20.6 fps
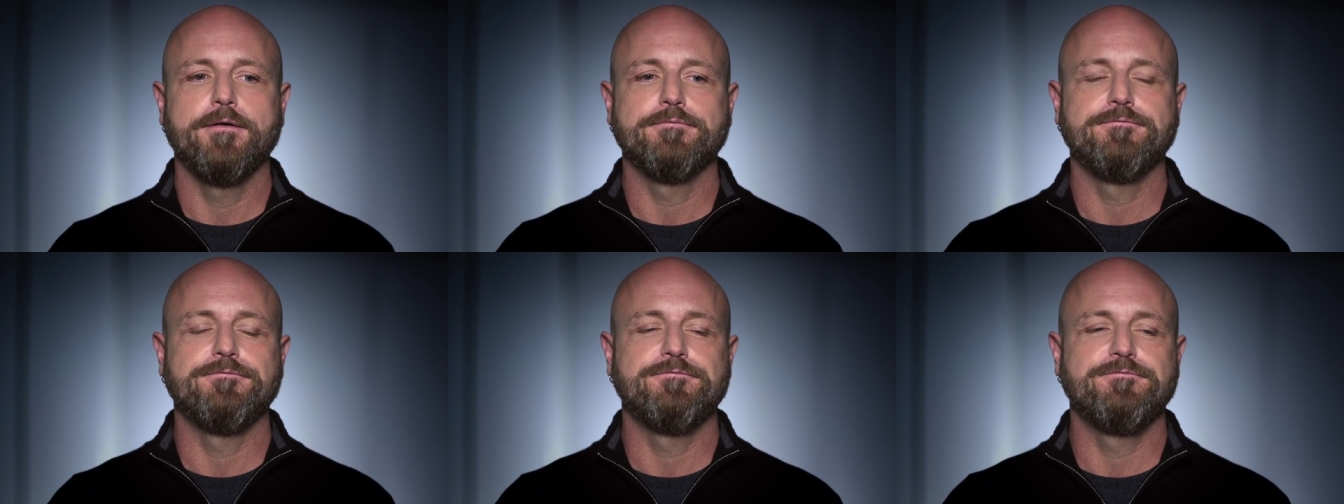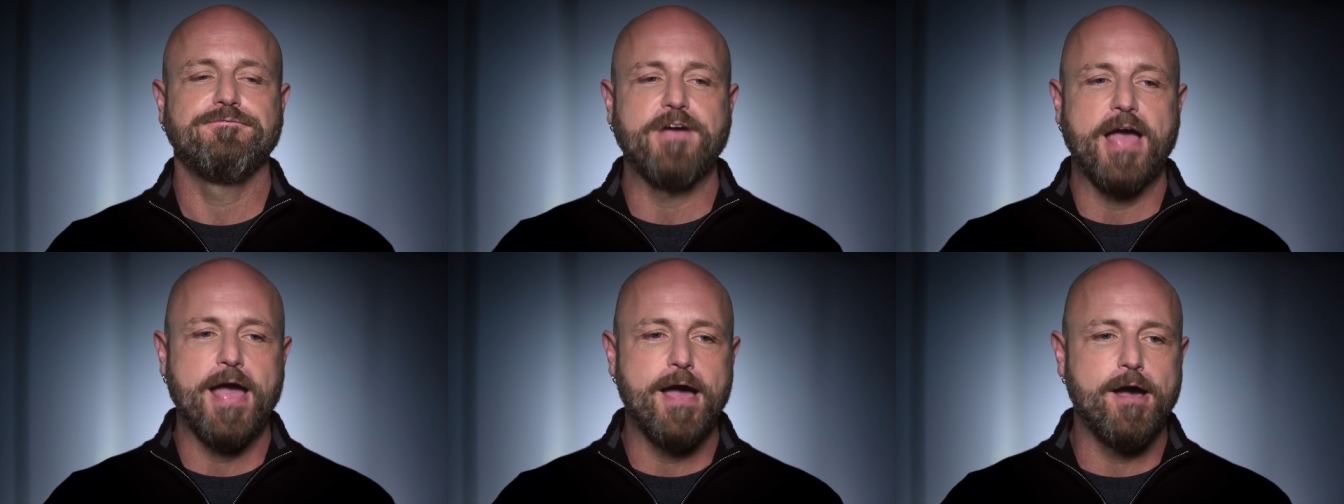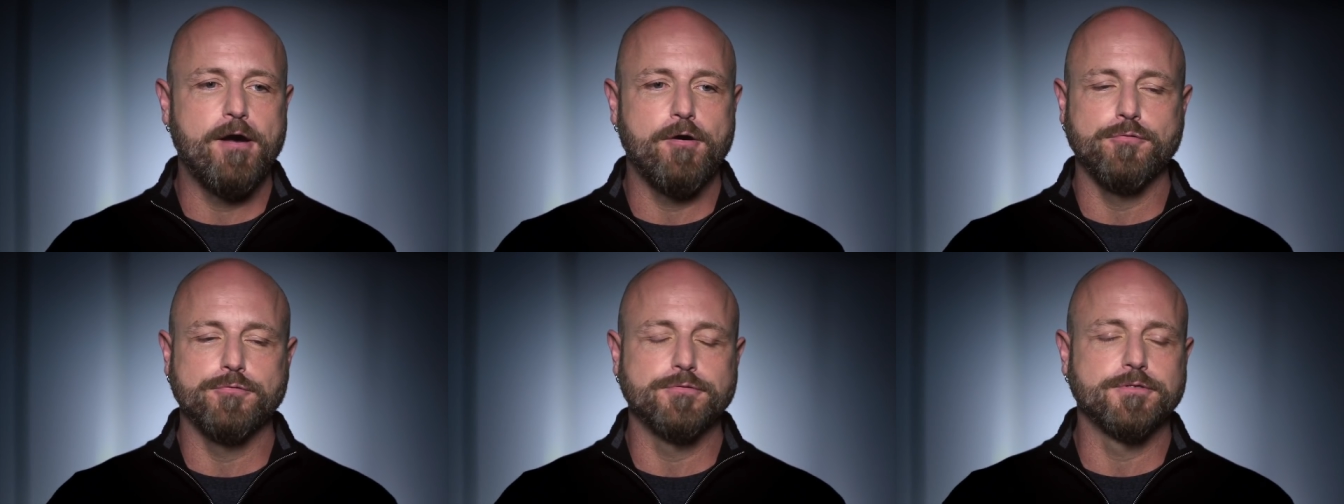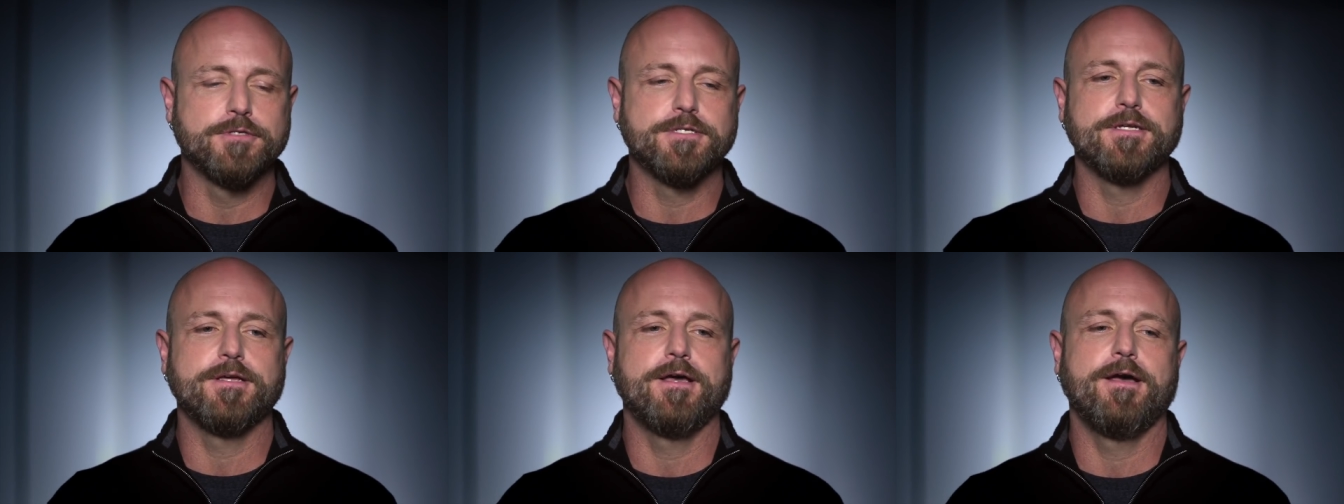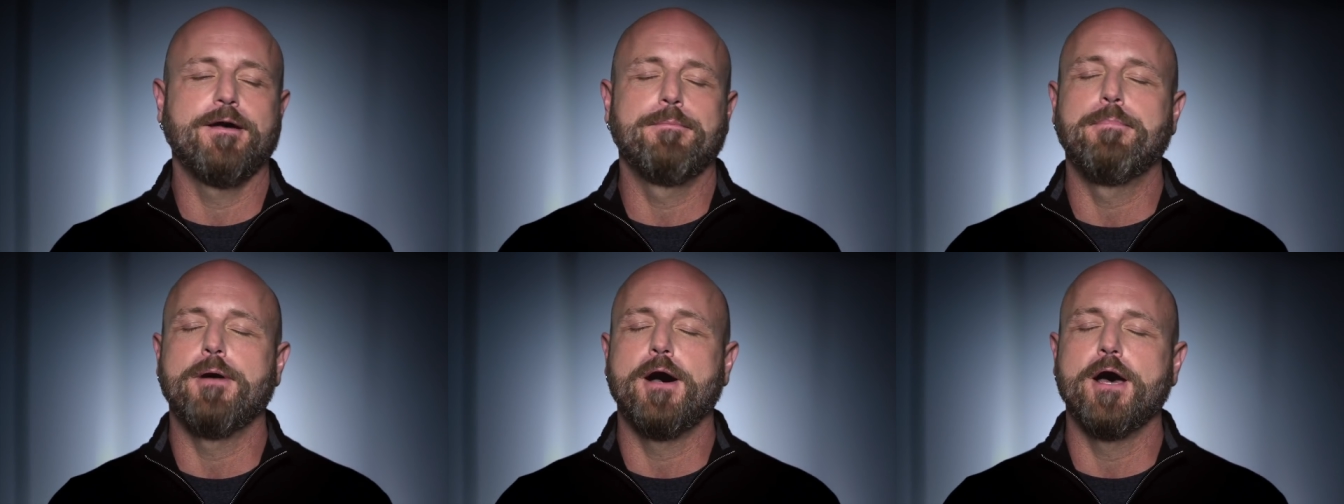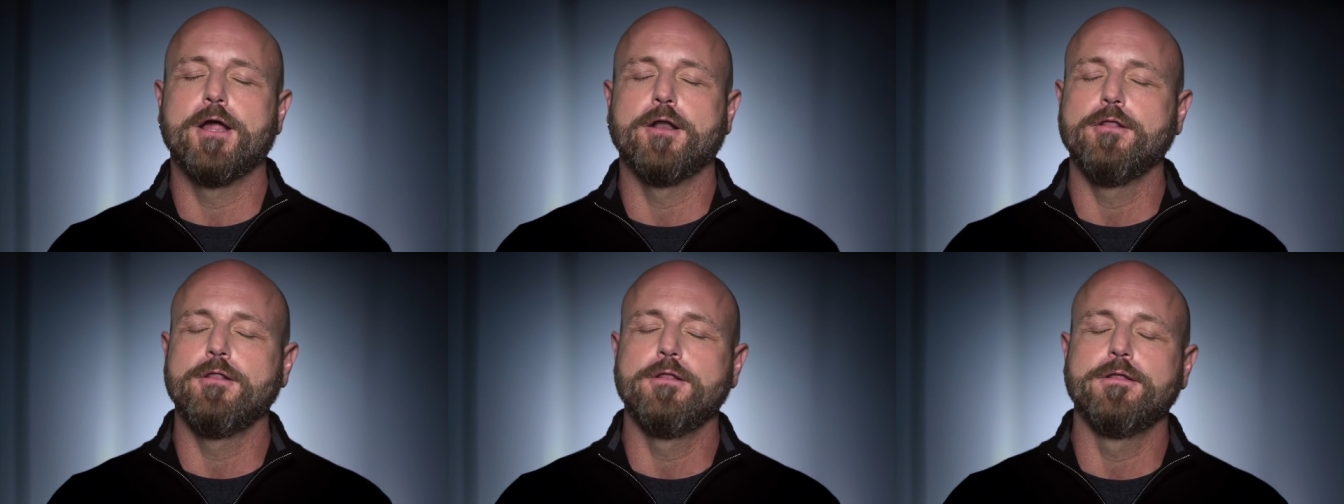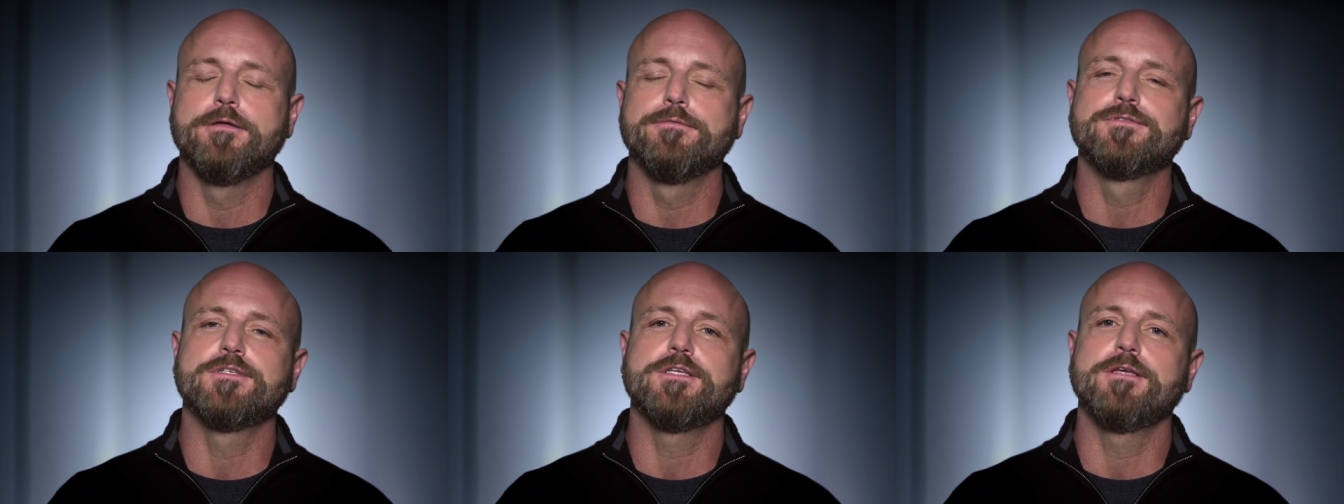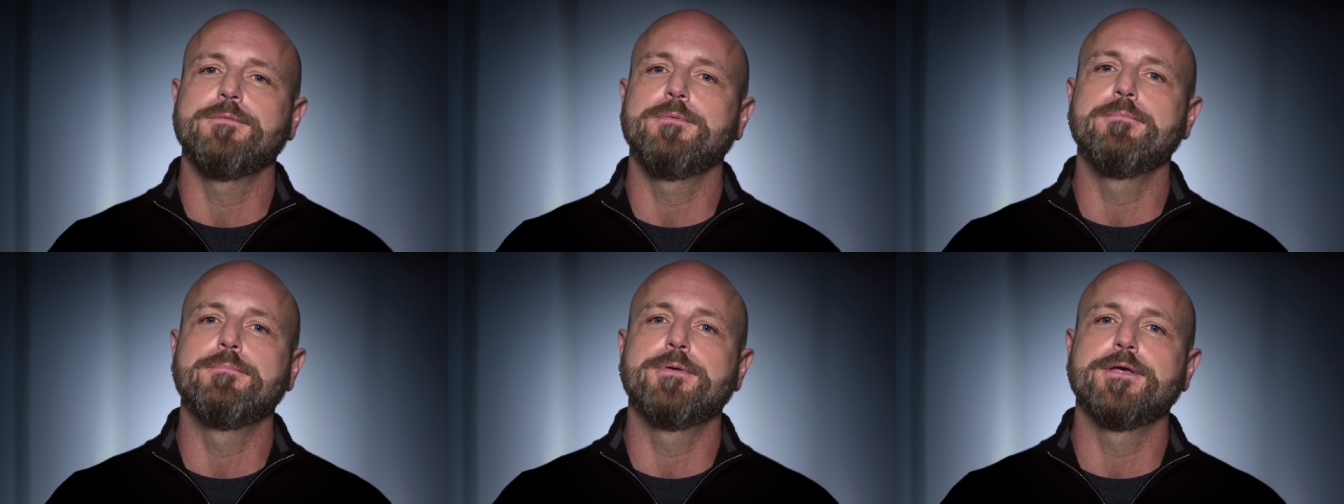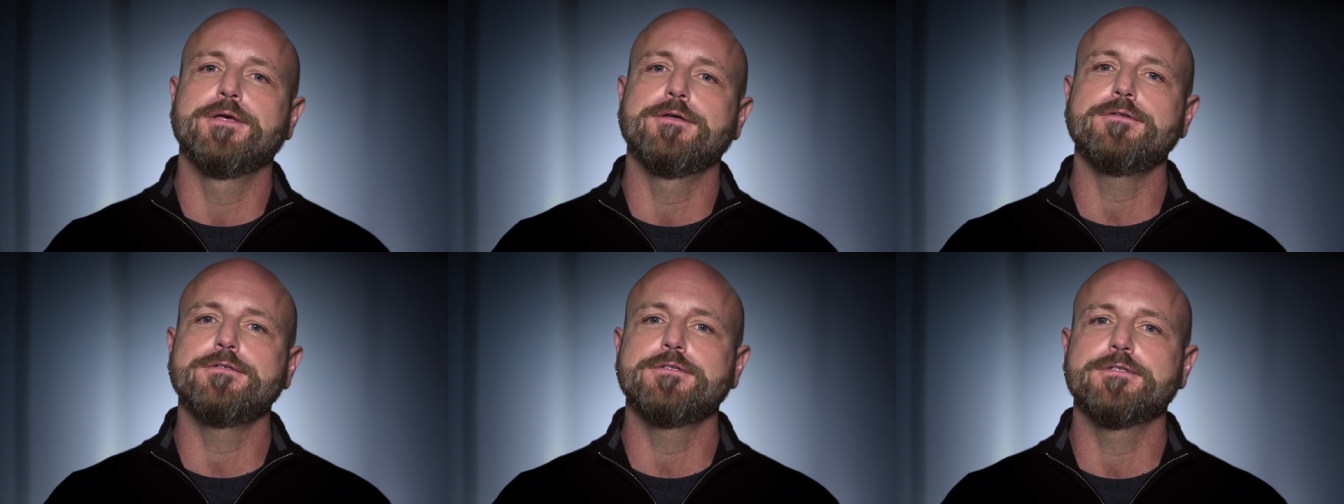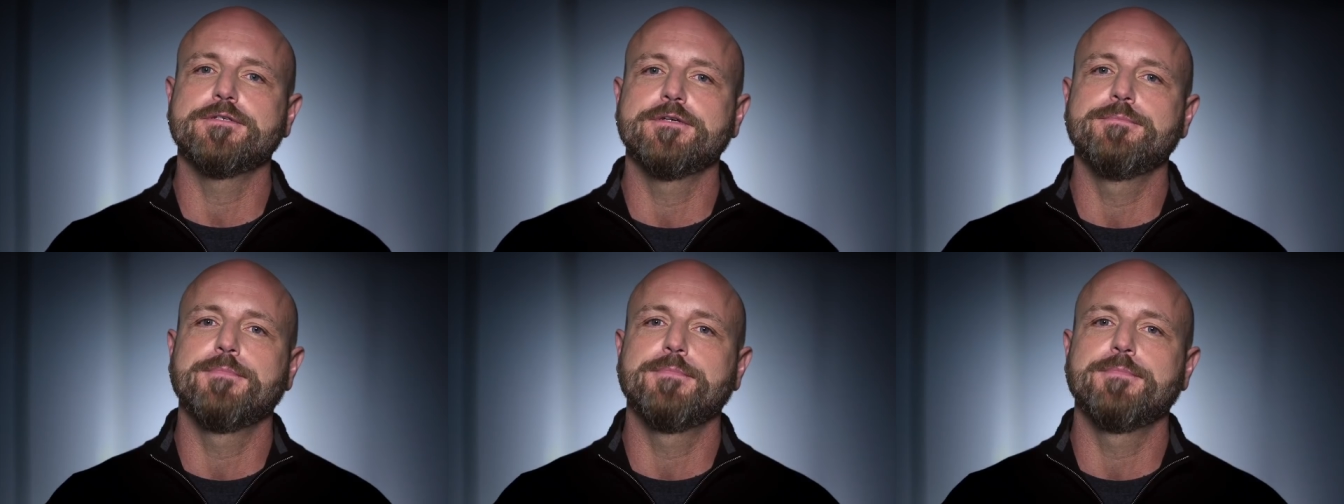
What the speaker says: found a bottle of sleeping pills